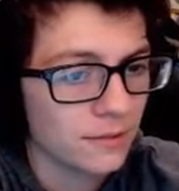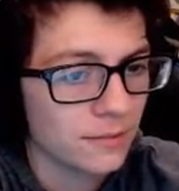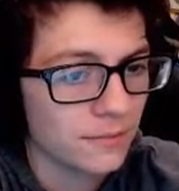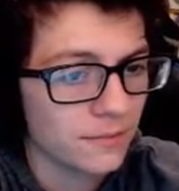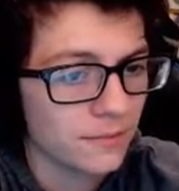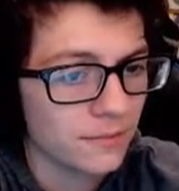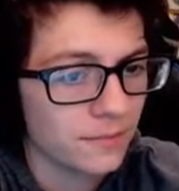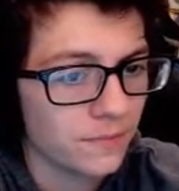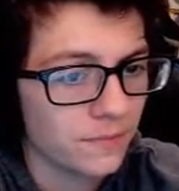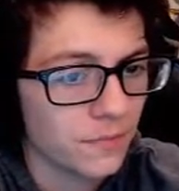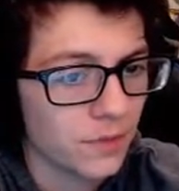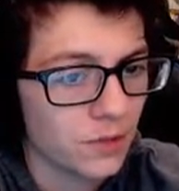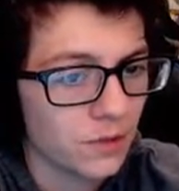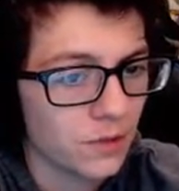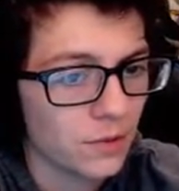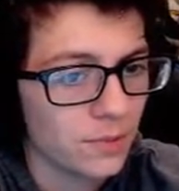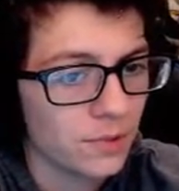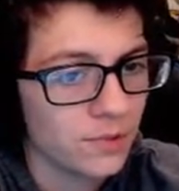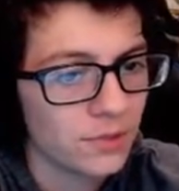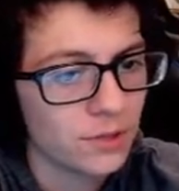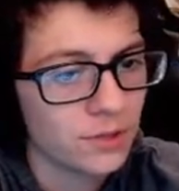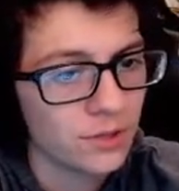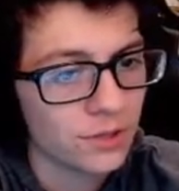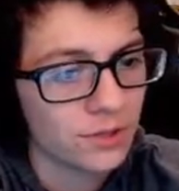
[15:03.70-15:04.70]
Um,
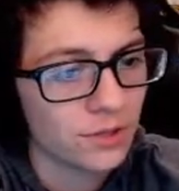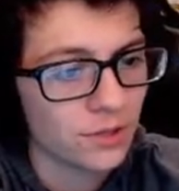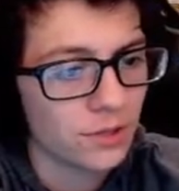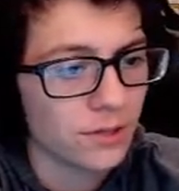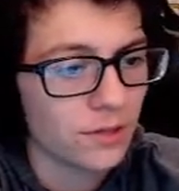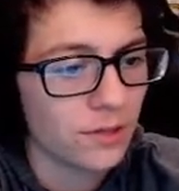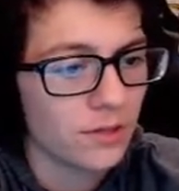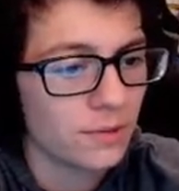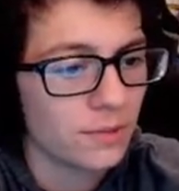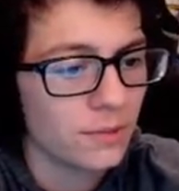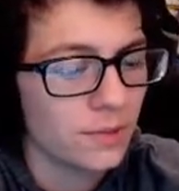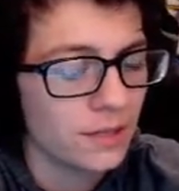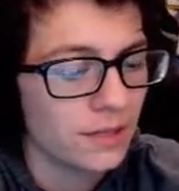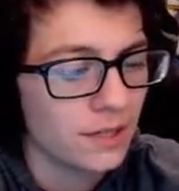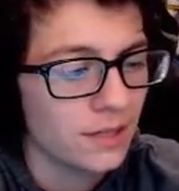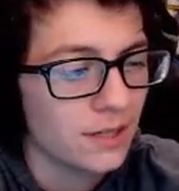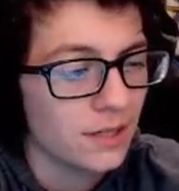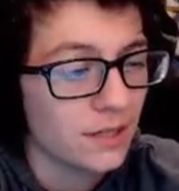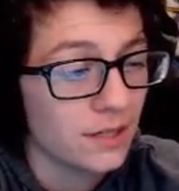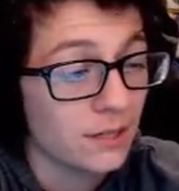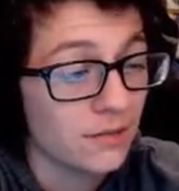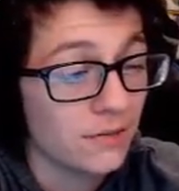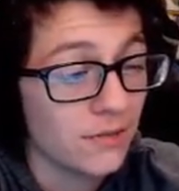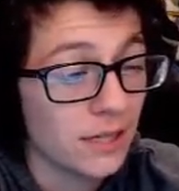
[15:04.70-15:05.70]
one more turn to
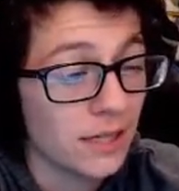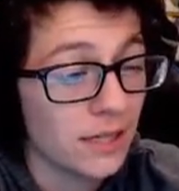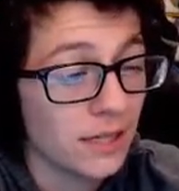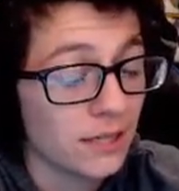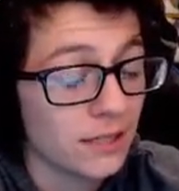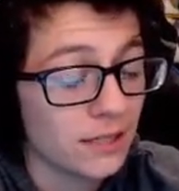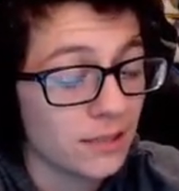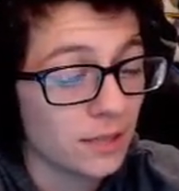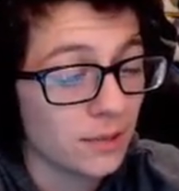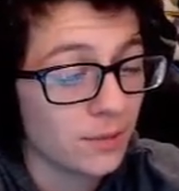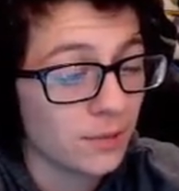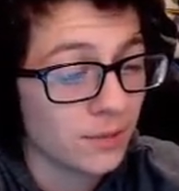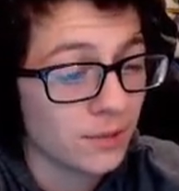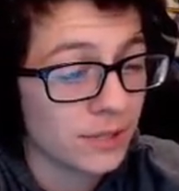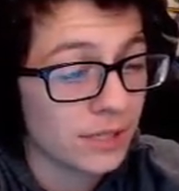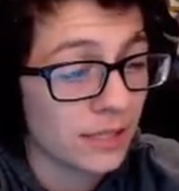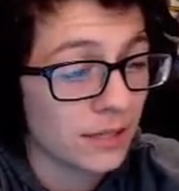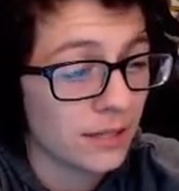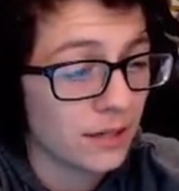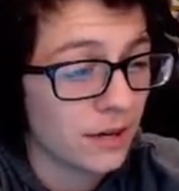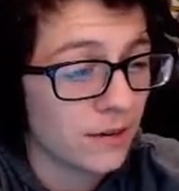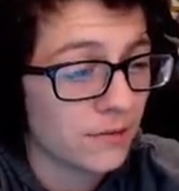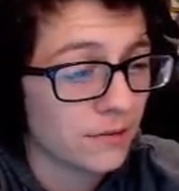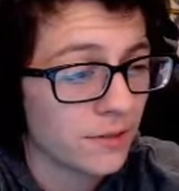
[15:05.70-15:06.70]
Trick Room. So if they
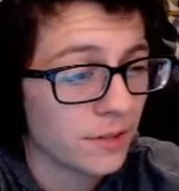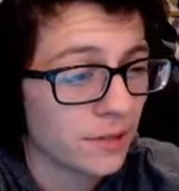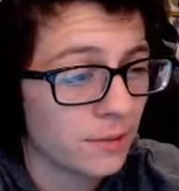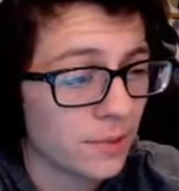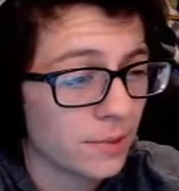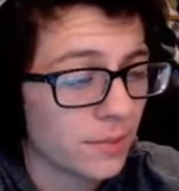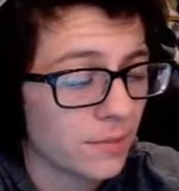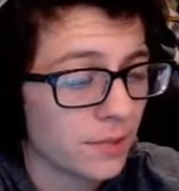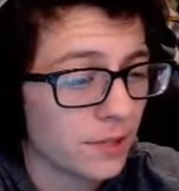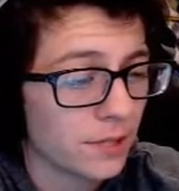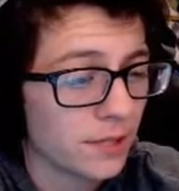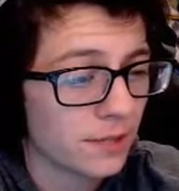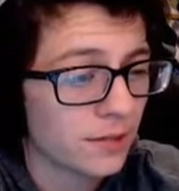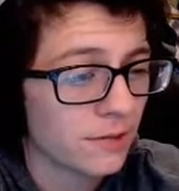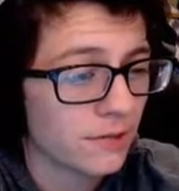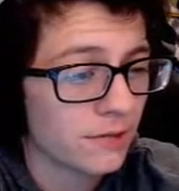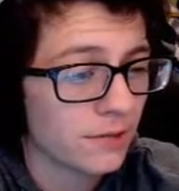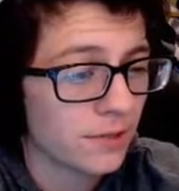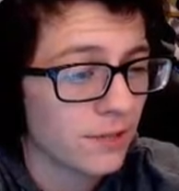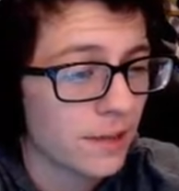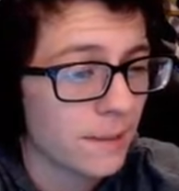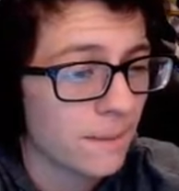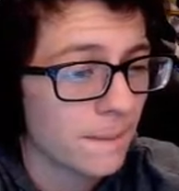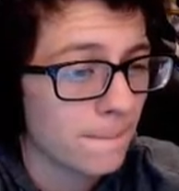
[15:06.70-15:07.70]
get a double Protect off, that'll
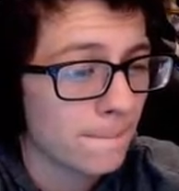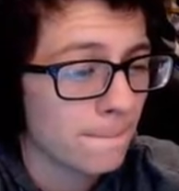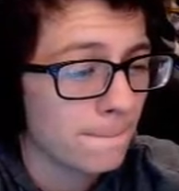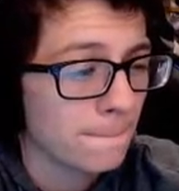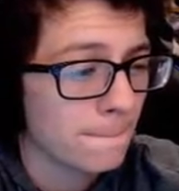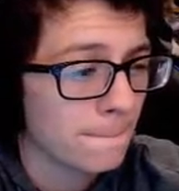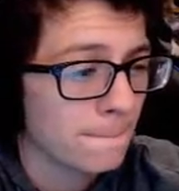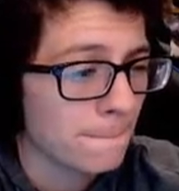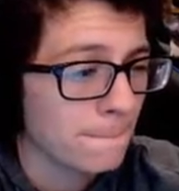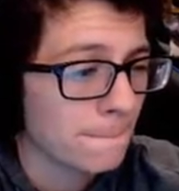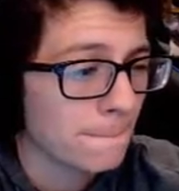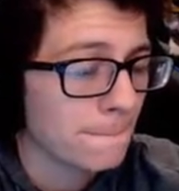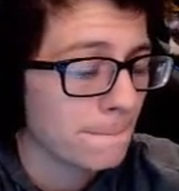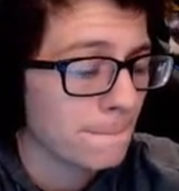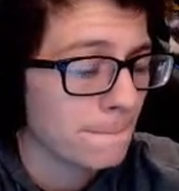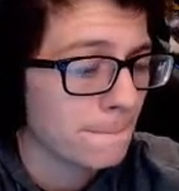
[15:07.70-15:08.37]
be pretty good for them.